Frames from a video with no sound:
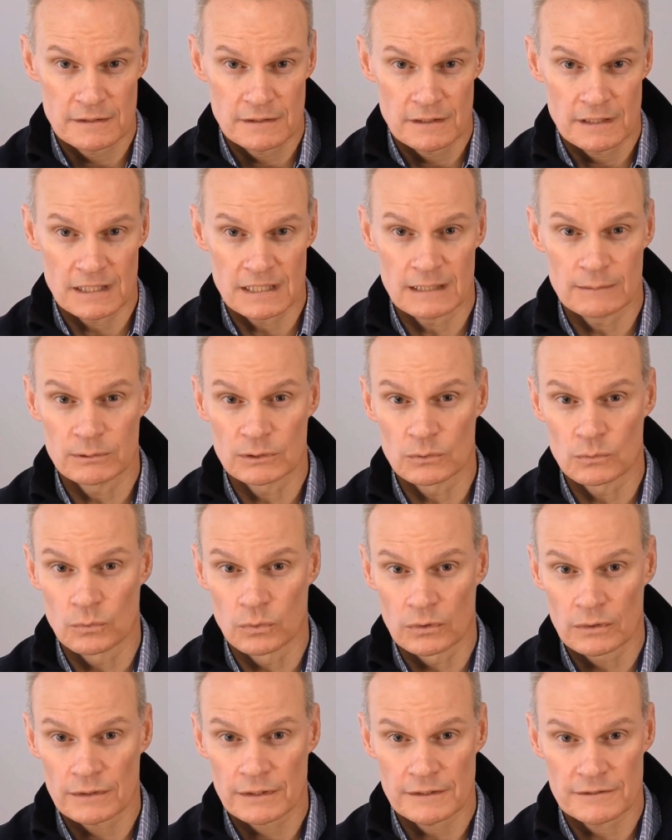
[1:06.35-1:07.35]
and able to
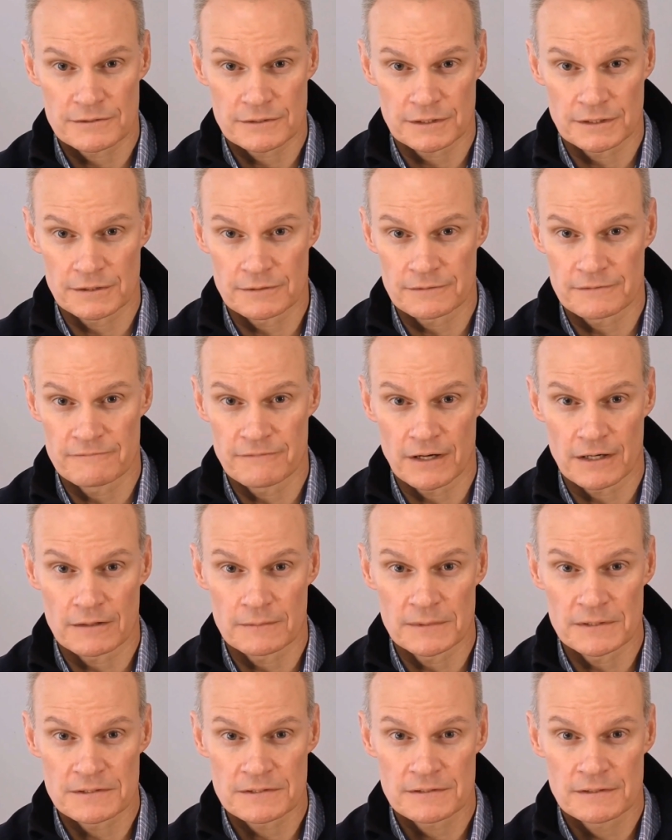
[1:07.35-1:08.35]
work in secure
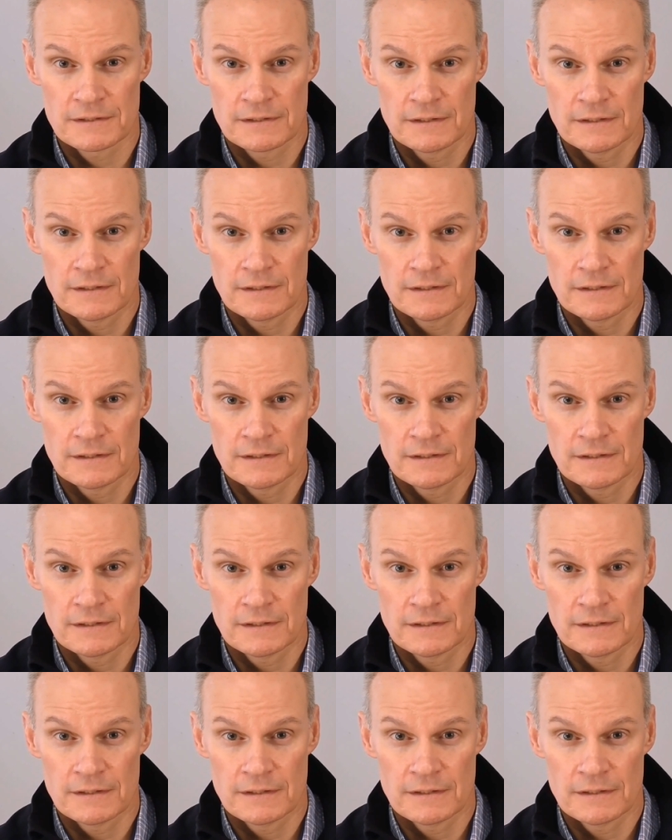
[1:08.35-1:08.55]
environments.